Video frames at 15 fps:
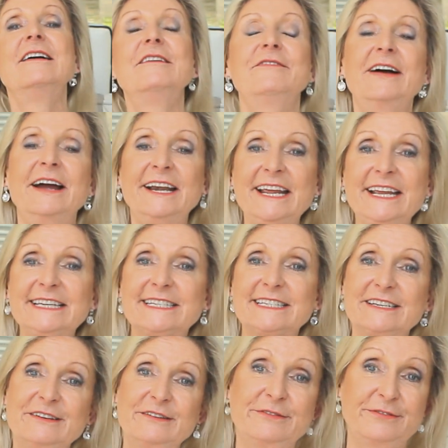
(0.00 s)

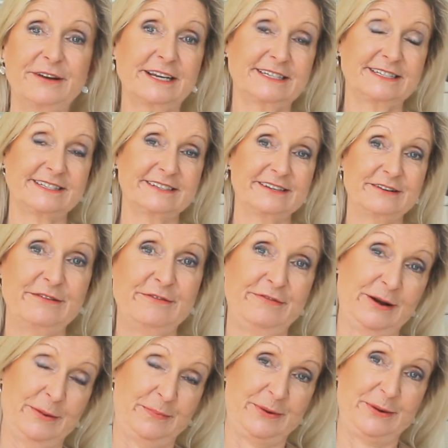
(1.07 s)
Finance, fix,
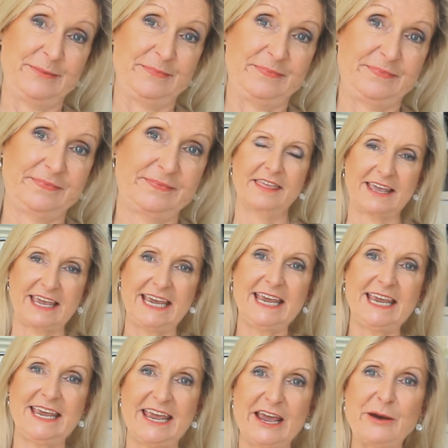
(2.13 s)
flip. The
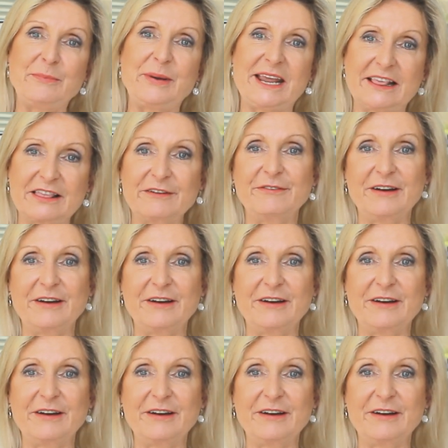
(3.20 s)
key here being the